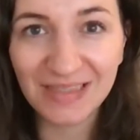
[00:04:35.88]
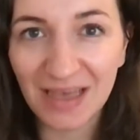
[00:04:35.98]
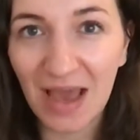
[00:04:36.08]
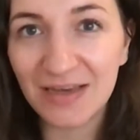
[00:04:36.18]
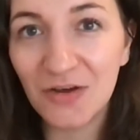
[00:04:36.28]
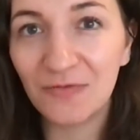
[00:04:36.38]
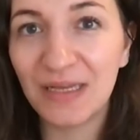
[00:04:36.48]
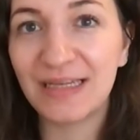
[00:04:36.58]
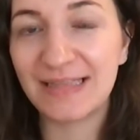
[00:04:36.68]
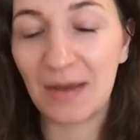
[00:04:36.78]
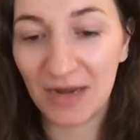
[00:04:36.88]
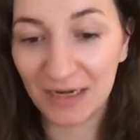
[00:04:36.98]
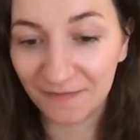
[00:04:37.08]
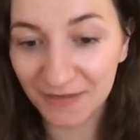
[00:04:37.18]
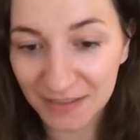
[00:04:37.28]
I'd not realized that when
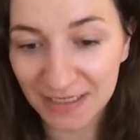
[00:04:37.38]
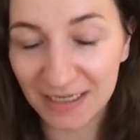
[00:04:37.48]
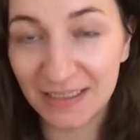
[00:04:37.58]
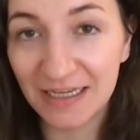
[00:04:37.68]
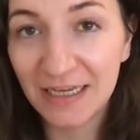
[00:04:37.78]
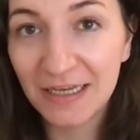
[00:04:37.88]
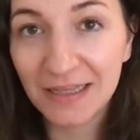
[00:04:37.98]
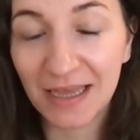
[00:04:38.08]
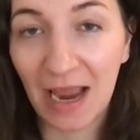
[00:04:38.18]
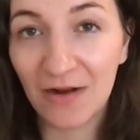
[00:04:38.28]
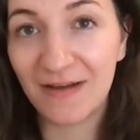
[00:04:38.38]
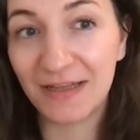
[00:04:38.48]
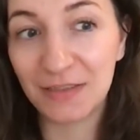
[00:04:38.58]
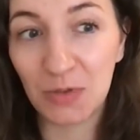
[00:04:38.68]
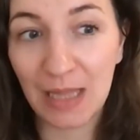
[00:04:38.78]
I'd filtered the
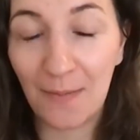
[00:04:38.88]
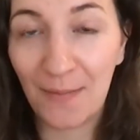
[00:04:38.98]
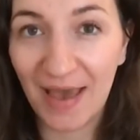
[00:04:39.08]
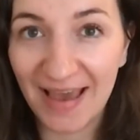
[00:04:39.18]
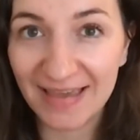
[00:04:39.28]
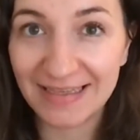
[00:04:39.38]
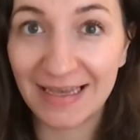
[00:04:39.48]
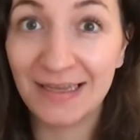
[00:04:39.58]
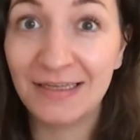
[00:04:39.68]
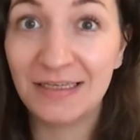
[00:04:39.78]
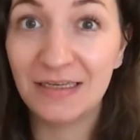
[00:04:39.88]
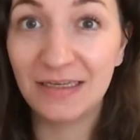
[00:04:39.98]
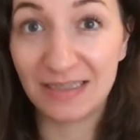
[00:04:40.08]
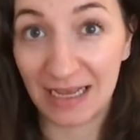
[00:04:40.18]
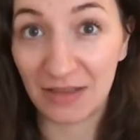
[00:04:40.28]
caravan to allow pets, it had
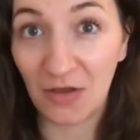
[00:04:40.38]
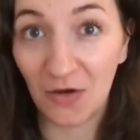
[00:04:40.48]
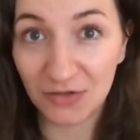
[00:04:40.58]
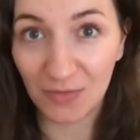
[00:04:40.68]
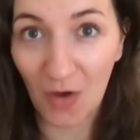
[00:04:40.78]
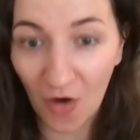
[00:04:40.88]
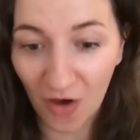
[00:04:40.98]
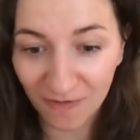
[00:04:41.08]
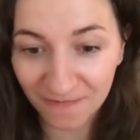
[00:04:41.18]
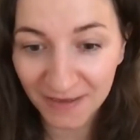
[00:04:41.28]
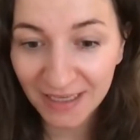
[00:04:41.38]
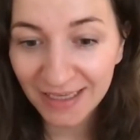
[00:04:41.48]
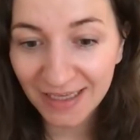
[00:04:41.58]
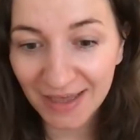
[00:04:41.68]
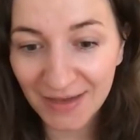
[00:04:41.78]
taken the hot tub off,
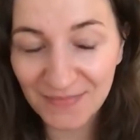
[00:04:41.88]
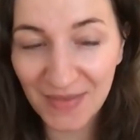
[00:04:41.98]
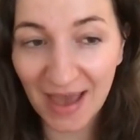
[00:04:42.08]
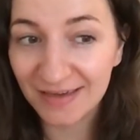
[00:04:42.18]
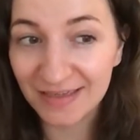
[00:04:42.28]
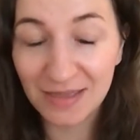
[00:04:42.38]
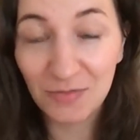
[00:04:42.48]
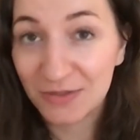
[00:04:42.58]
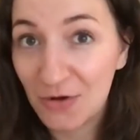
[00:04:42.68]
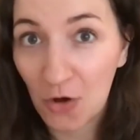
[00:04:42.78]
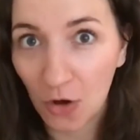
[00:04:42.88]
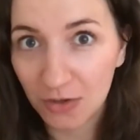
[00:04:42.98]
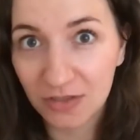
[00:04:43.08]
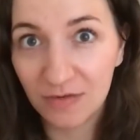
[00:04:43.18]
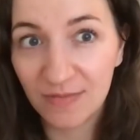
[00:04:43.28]
and there was no
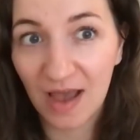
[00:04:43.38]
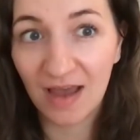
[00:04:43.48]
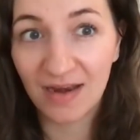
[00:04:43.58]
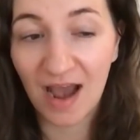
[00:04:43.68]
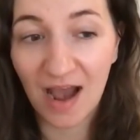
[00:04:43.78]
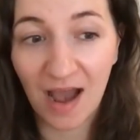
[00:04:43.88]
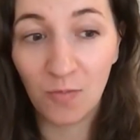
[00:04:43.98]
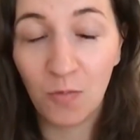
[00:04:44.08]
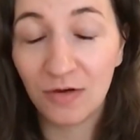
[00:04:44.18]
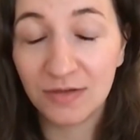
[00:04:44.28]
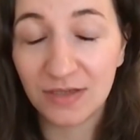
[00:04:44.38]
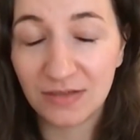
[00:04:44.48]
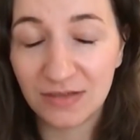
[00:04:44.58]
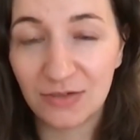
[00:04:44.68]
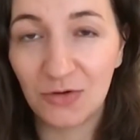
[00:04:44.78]
hot tub. And I was
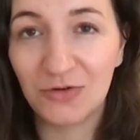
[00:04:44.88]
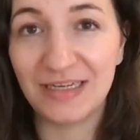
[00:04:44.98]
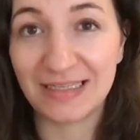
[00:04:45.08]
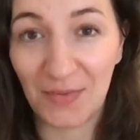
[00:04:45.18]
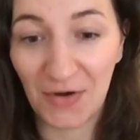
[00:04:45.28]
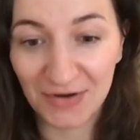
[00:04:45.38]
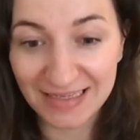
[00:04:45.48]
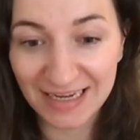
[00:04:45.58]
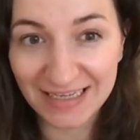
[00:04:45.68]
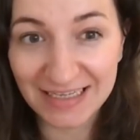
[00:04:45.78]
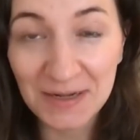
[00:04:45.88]
so disappointed.